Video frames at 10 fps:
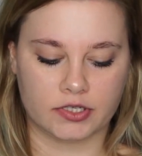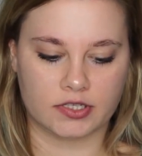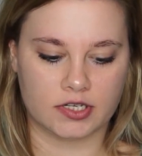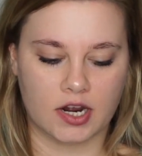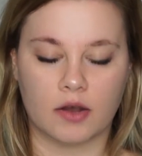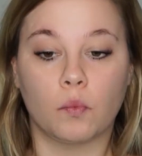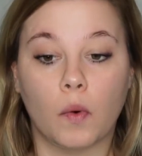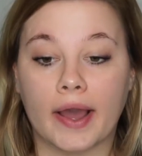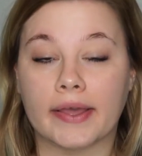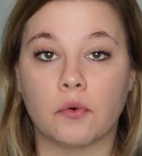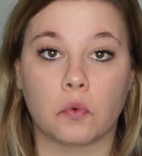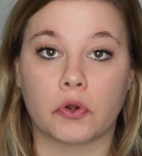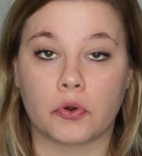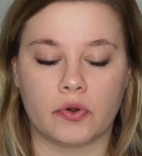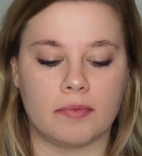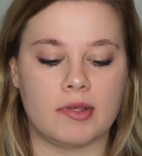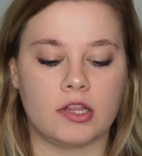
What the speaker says: It's not white or creamy